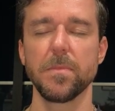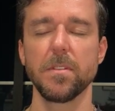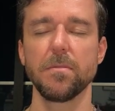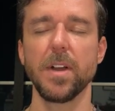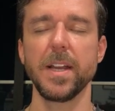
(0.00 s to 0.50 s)

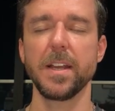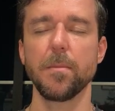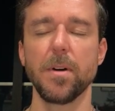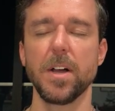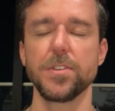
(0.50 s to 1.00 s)
Finding a
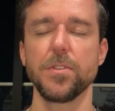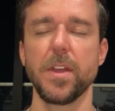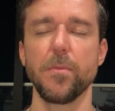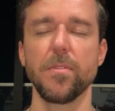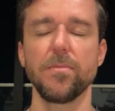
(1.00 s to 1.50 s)
posture
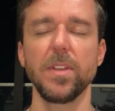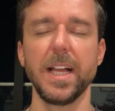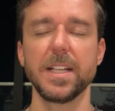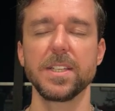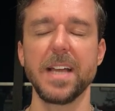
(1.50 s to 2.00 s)
that
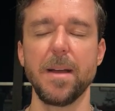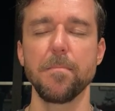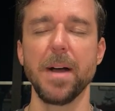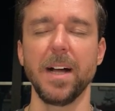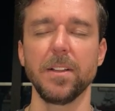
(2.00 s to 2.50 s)
reflects that
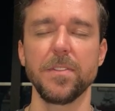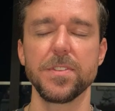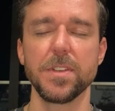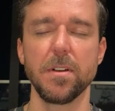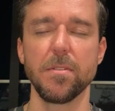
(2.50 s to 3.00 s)

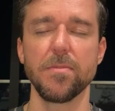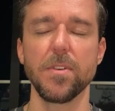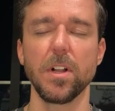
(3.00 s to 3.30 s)
balance of